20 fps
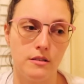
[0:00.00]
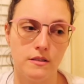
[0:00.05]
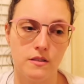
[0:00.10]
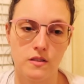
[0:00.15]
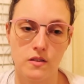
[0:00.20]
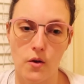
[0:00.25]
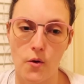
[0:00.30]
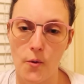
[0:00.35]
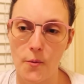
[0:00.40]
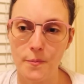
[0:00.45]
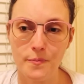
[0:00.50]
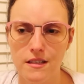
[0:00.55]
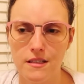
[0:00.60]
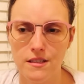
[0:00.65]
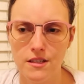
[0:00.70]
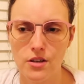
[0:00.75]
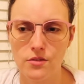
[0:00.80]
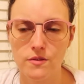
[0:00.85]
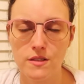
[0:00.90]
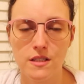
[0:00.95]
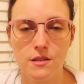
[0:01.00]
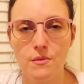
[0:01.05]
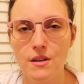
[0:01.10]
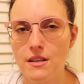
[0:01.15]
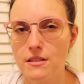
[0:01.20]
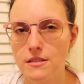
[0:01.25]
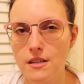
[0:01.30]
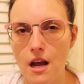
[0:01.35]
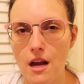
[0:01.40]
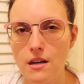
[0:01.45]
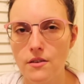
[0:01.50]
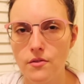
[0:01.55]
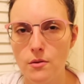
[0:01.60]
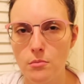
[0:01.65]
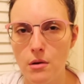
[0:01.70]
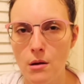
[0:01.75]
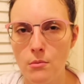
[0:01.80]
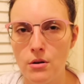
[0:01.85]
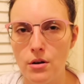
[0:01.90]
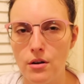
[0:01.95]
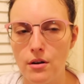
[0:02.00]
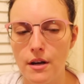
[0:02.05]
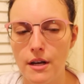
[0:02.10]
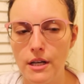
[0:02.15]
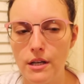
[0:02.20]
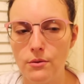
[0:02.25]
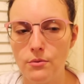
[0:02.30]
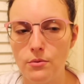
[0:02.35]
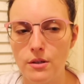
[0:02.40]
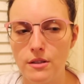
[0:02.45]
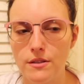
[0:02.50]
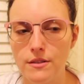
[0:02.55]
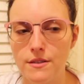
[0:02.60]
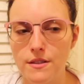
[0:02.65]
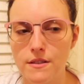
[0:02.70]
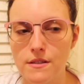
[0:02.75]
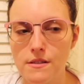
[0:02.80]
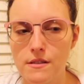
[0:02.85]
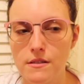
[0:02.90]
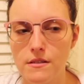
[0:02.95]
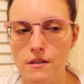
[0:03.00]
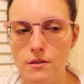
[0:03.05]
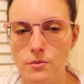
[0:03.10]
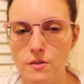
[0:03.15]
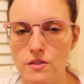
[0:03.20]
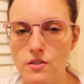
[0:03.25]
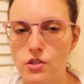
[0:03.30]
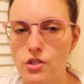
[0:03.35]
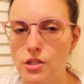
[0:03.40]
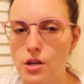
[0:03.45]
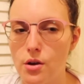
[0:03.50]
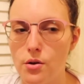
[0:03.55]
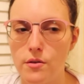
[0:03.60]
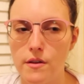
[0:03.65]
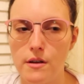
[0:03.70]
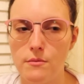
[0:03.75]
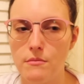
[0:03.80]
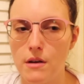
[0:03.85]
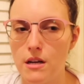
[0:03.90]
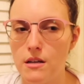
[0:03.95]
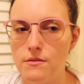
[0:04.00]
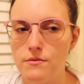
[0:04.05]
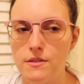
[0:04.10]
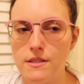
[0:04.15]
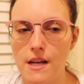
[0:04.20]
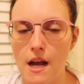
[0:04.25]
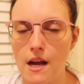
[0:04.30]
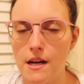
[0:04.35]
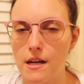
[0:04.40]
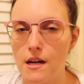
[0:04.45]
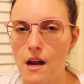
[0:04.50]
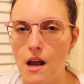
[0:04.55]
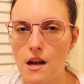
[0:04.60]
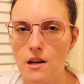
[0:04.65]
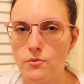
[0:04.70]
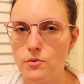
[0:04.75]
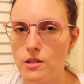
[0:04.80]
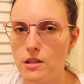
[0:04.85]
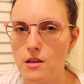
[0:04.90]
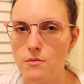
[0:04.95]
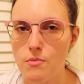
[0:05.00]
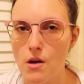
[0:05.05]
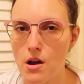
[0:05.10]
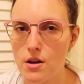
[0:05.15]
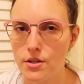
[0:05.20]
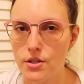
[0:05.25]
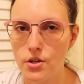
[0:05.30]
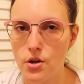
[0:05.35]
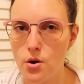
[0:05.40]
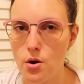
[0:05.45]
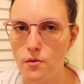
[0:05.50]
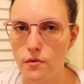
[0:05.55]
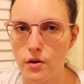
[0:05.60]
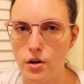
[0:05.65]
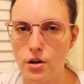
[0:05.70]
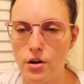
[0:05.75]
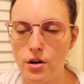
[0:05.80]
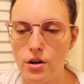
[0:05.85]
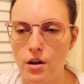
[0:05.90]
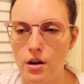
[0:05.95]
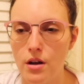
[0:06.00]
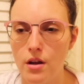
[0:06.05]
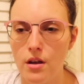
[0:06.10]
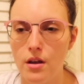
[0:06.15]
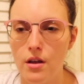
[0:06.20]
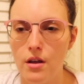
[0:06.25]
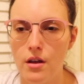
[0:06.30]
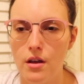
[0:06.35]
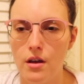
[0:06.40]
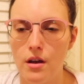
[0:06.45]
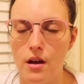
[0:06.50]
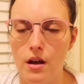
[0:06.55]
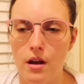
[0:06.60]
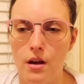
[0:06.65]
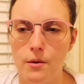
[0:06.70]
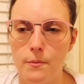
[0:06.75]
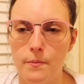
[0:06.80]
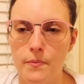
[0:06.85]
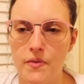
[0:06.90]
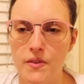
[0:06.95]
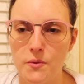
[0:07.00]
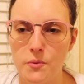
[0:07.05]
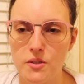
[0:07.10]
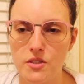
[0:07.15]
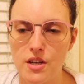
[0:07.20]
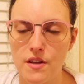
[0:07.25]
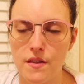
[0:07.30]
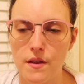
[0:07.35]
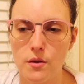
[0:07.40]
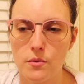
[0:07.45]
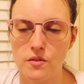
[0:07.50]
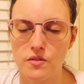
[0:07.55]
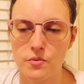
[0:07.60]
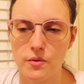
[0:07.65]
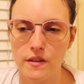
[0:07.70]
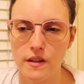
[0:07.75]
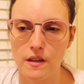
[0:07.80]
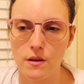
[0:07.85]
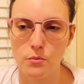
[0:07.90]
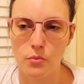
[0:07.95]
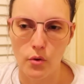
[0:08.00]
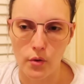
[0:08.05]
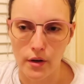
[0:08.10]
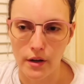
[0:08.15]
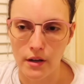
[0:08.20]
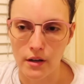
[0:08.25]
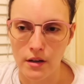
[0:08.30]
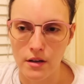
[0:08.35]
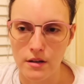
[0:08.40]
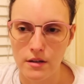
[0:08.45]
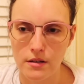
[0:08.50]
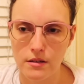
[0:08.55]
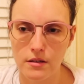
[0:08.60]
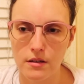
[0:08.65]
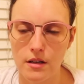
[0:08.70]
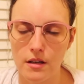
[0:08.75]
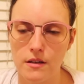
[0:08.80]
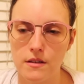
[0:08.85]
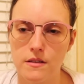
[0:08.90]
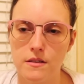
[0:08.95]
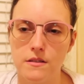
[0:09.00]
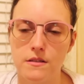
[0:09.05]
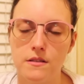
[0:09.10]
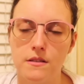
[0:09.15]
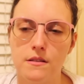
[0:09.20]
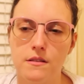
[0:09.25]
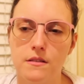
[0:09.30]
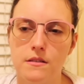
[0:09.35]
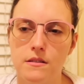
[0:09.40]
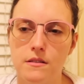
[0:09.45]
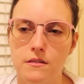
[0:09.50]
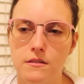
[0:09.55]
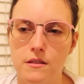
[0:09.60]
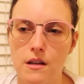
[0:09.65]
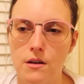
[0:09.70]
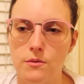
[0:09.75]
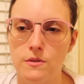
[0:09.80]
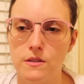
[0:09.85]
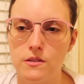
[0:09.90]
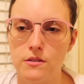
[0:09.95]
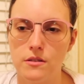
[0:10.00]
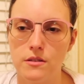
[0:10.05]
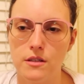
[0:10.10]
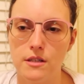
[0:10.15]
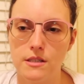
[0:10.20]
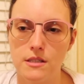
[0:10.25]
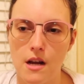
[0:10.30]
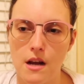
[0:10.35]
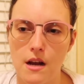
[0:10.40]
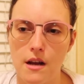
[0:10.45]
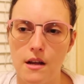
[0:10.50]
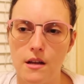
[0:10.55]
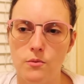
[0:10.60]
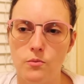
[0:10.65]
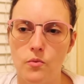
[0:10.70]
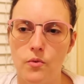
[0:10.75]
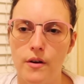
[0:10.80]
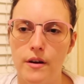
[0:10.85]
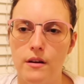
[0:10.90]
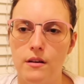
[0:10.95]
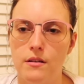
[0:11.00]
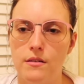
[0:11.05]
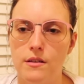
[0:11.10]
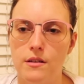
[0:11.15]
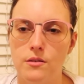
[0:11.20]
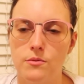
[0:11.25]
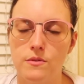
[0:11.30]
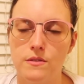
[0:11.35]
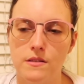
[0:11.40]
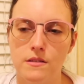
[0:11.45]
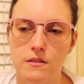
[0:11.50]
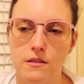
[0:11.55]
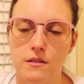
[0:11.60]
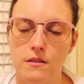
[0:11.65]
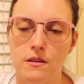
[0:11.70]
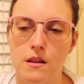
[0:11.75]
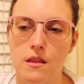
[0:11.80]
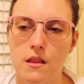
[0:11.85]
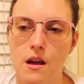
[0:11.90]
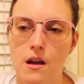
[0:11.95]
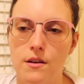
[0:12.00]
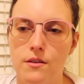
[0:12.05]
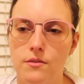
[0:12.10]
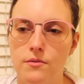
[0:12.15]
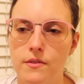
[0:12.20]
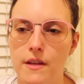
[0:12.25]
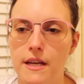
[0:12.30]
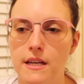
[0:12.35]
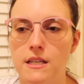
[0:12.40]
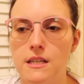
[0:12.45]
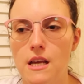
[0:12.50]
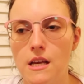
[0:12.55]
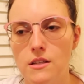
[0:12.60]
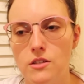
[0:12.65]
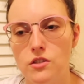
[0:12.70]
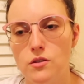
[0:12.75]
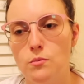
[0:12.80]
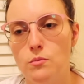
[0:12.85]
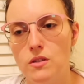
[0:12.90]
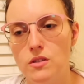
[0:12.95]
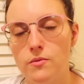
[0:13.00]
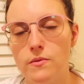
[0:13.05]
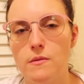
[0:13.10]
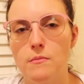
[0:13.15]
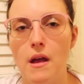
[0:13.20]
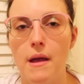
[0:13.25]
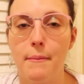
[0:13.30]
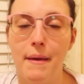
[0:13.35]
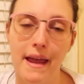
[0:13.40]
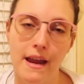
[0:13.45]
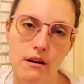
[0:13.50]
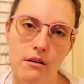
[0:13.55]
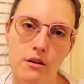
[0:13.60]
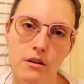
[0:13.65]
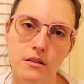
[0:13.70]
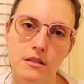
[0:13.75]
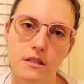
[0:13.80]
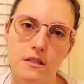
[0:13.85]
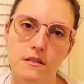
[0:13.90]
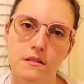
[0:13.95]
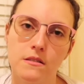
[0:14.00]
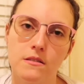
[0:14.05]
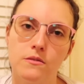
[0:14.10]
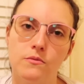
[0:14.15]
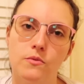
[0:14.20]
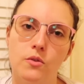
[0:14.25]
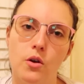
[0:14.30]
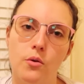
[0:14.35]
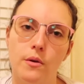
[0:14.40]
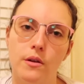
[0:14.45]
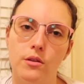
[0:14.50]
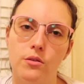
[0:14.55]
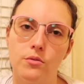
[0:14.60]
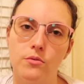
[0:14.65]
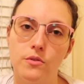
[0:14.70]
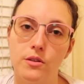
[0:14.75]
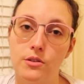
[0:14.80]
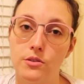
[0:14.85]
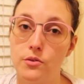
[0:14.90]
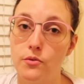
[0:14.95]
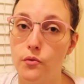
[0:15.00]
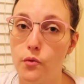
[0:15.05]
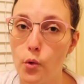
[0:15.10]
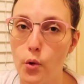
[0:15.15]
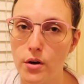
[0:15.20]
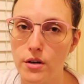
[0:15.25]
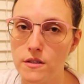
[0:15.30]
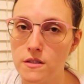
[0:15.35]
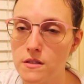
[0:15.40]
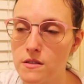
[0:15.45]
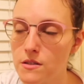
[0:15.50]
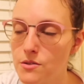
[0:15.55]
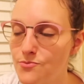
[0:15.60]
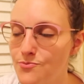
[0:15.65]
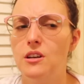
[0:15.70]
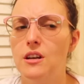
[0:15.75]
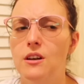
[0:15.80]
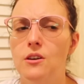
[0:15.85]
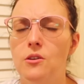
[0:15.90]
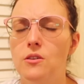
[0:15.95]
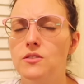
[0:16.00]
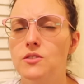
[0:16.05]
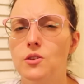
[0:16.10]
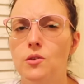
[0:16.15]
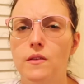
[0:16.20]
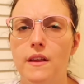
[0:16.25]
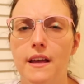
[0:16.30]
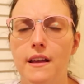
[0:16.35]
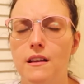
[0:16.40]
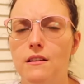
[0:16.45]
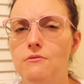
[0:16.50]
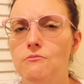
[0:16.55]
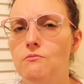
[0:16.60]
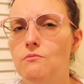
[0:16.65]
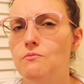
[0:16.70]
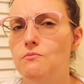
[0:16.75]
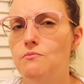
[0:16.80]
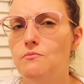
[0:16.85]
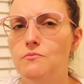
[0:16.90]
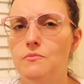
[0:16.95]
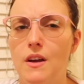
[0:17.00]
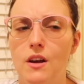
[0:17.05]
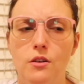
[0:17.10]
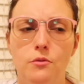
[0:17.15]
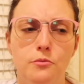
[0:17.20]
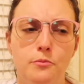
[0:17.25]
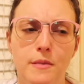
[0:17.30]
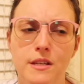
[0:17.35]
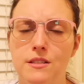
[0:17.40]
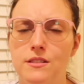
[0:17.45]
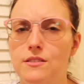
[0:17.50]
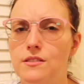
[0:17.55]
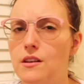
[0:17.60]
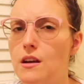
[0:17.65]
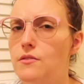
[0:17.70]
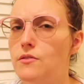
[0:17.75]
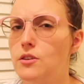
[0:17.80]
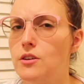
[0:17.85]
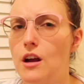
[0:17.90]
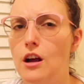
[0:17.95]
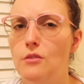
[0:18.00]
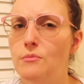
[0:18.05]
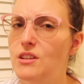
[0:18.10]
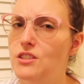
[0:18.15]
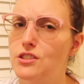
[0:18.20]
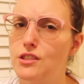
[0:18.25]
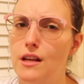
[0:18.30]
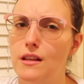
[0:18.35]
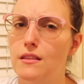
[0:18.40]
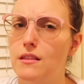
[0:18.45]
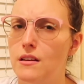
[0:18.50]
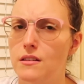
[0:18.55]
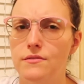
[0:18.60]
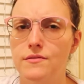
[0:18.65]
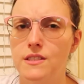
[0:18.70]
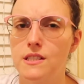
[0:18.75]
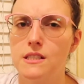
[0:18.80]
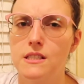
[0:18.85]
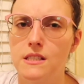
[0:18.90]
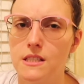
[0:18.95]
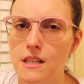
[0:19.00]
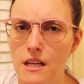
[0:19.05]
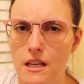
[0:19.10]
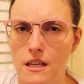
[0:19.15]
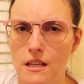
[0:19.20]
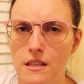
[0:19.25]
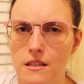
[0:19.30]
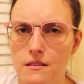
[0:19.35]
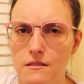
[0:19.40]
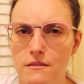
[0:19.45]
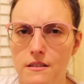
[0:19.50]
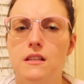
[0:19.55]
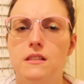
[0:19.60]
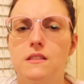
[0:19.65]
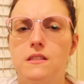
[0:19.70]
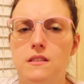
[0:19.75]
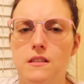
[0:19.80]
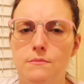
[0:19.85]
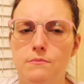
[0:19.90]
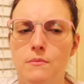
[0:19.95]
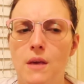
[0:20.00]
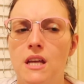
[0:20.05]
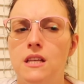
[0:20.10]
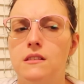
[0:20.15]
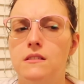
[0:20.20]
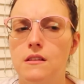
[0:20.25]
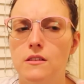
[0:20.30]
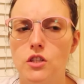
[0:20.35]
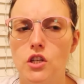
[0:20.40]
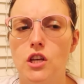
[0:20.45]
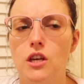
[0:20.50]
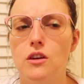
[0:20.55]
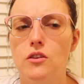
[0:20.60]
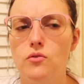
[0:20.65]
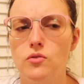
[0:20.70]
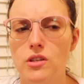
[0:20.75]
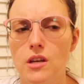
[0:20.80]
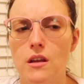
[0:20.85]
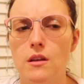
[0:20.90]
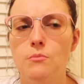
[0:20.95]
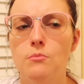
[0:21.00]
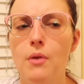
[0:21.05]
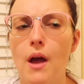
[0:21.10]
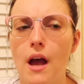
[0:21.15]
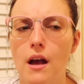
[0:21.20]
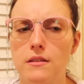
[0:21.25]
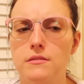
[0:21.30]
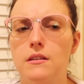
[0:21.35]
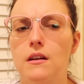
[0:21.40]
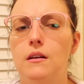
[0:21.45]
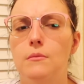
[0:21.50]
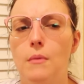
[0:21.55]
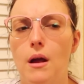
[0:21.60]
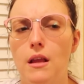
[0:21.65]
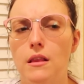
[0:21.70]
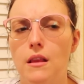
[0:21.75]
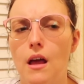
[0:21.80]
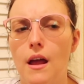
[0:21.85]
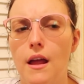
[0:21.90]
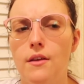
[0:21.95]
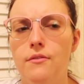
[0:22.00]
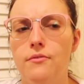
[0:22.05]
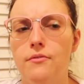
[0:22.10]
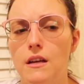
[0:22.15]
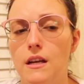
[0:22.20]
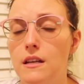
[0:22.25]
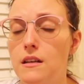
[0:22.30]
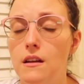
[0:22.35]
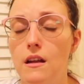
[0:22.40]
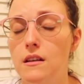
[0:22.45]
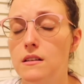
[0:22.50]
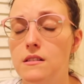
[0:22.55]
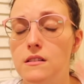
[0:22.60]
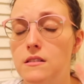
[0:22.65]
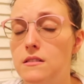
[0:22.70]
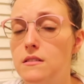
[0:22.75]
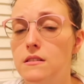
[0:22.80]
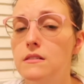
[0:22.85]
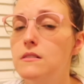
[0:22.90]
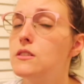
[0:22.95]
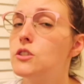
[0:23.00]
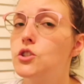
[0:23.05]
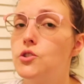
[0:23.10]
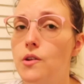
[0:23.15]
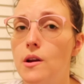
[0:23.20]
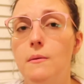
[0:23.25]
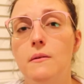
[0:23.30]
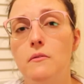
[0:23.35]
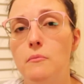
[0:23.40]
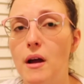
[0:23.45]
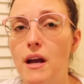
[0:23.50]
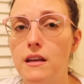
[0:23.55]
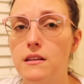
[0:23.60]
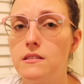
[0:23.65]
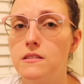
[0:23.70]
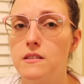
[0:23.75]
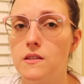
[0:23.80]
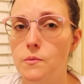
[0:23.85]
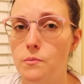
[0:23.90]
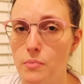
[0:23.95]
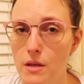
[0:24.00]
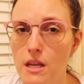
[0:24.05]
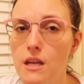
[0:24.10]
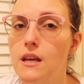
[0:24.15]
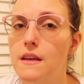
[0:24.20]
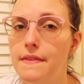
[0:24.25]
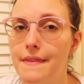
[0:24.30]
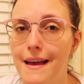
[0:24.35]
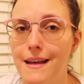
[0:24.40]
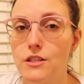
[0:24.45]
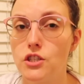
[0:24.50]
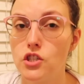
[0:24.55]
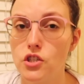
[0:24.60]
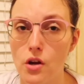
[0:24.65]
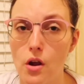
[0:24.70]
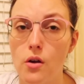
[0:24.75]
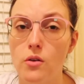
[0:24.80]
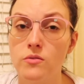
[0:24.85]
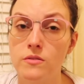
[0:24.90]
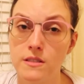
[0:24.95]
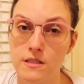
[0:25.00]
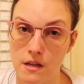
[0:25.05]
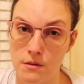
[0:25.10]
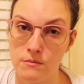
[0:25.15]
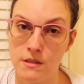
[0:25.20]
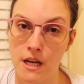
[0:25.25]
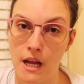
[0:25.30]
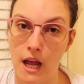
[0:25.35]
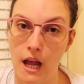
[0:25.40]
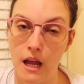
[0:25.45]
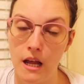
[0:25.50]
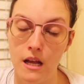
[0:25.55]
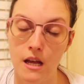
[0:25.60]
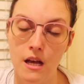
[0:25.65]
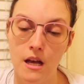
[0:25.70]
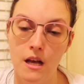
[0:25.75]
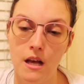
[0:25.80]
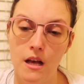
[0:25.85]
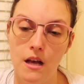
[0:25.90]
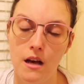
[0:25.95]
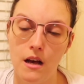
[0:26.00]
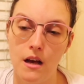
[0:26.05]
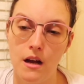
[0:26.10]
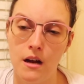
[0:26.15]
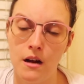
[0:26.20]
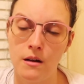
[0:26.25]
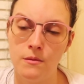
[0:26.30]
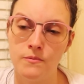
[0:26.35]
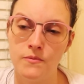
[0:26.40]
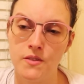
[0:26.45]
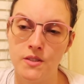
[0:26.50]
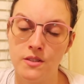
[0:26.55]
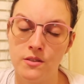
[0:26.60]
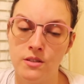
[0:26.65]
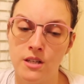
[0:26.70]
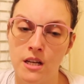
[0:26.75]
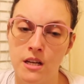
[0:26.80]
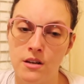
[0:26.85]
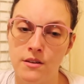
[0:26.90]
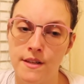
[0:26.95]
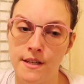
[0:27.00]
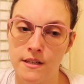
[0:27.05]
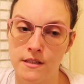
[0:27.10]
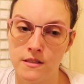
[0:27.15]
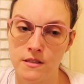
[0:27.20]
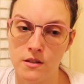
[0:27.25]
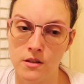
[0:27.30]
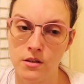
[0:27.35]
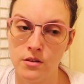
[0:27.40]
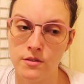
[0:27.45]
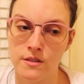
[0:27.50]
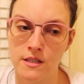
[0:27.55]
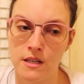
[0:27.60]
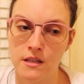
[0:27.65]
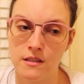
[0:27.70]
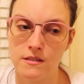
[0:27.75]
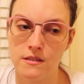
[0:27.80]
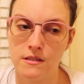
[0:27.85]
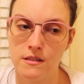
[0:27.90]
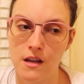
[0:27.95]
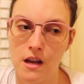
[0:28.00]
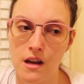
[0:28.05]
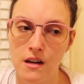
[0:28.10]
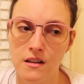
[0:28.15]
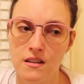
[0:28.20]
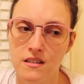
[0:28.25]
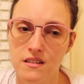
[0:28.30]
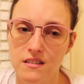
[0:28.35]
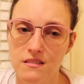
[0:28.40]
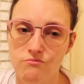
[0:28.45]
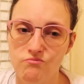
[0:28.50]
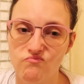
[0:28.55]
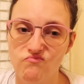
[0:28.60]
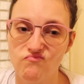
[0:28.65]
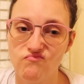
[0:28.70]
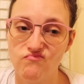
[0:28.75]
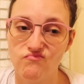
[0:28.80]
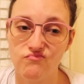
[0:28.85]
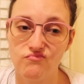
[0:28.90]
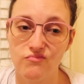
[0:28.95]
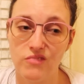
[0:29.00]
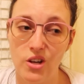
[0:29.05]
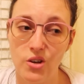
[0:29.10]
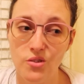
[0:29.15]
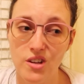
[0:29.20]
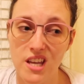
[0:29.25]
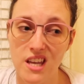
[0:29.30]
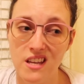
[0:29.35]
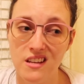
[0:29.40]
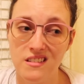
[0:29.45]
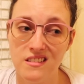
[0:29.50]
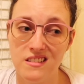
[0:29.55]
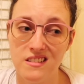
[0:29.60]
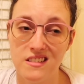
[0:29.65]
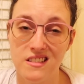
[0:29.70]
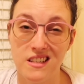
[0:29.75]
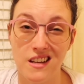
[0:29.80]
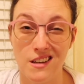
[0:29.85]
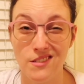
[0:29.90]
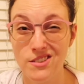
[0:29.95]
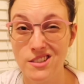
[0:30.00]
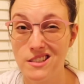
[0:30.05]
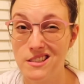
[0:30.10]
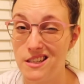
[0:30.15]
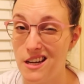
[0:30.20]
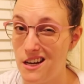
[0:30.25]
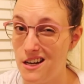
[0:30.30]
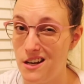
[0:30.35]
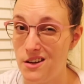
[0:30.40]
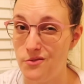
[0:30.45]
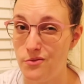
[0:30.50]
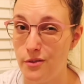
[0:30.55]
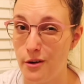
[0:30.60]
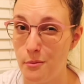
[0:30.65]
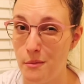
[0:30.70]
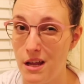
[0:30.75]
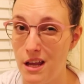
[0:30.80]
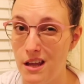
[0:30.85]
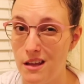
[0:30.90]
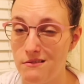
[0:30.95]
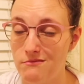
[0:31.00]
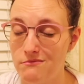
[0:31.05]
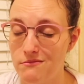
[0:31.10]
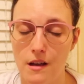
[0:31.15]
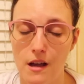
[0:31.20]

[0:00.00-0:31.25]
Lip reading: And so, you know, to me it's kind of a bummer, and it was a show that my dad and I really bonded over, which I think was really important because that was during a time where there was still a lot of like tension between my parents going through their divorce, and it also like helped me discover how much I love to sing. It's made such a huge impact on my life, and it's still a dream of mine to be in that show someday. So to hear that it's closing is kind of low-key devastating for me.